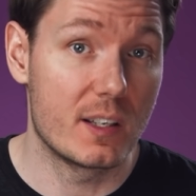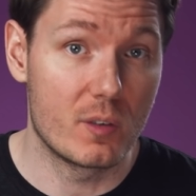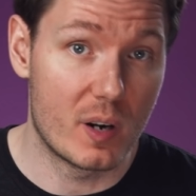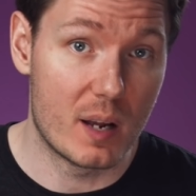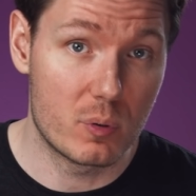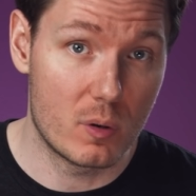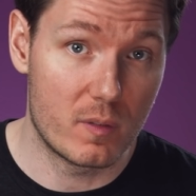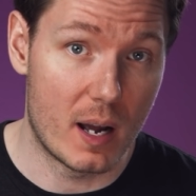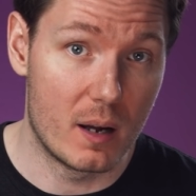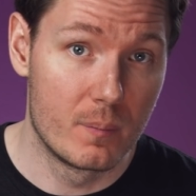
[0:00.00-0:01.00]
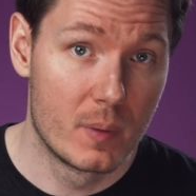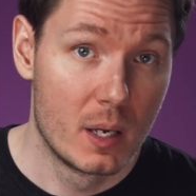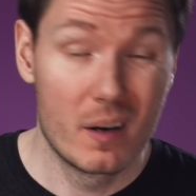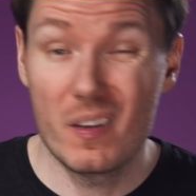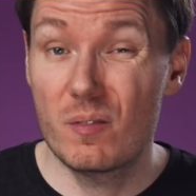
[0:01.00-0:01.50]
709 profile.
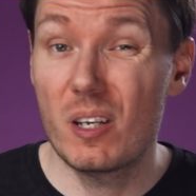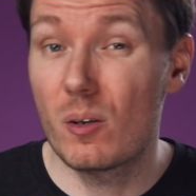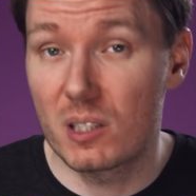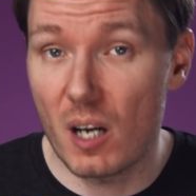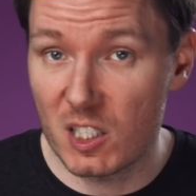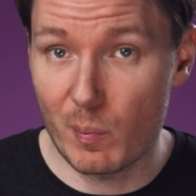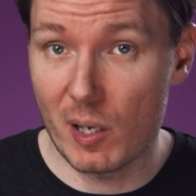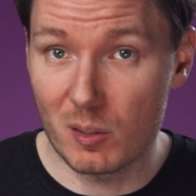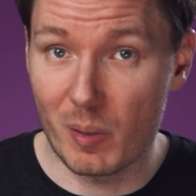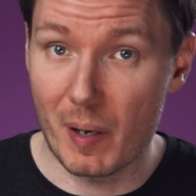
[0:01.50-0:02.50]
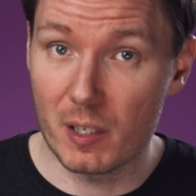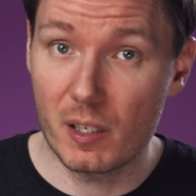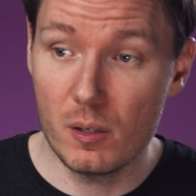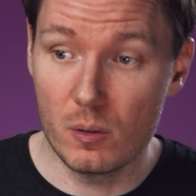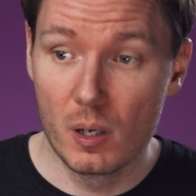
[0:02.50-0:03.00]
Now, this video is not sponsored by
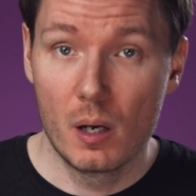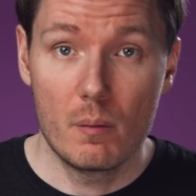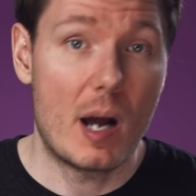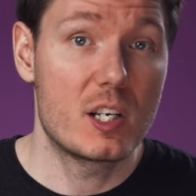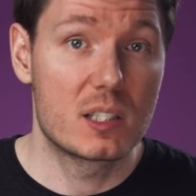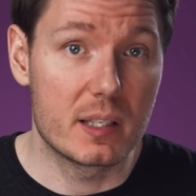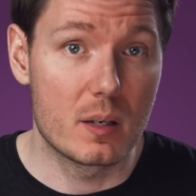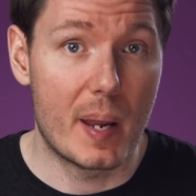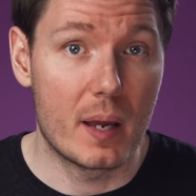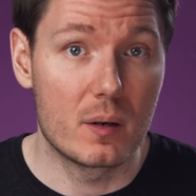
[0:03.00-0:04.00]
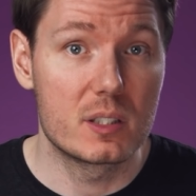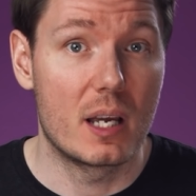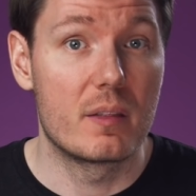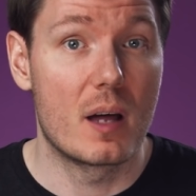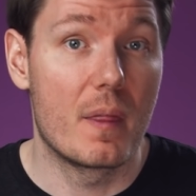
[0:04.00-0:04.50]
BenQ, I just like their panels
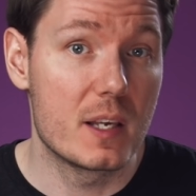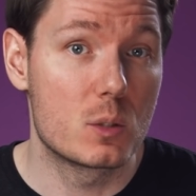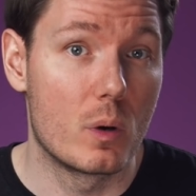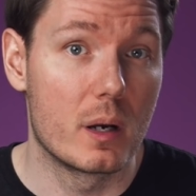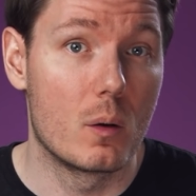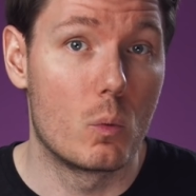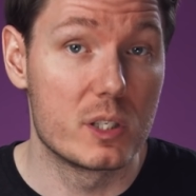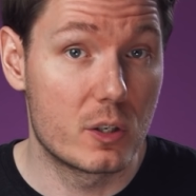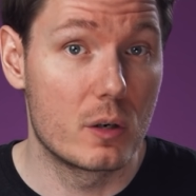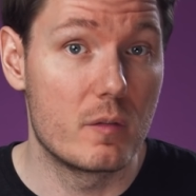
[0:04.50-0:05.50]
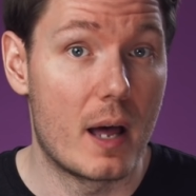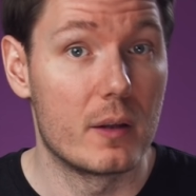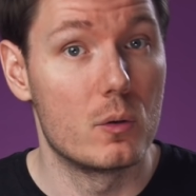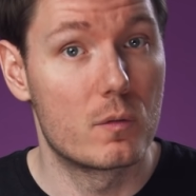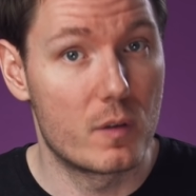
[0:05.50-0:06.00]
and thought this one was a good
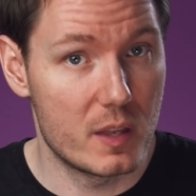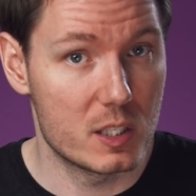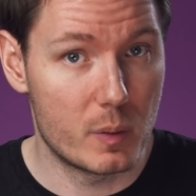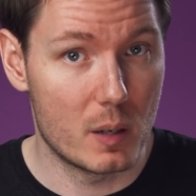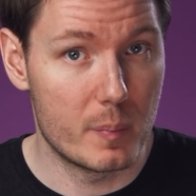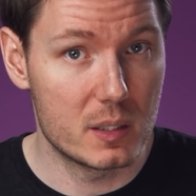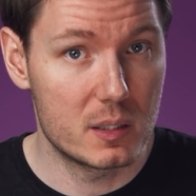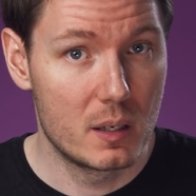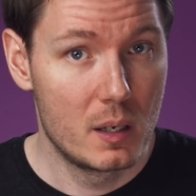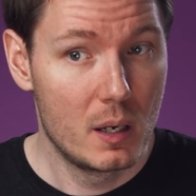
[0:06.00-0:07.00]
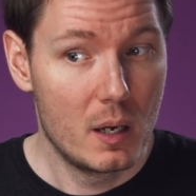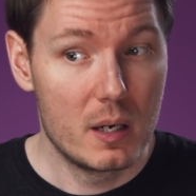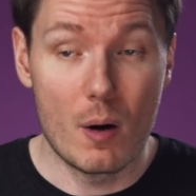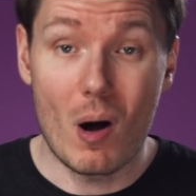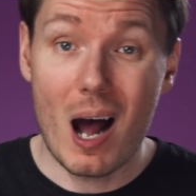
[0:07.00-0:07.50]
value for this purpose.
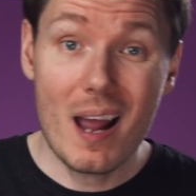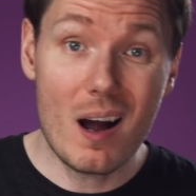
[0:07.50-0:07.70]
Now I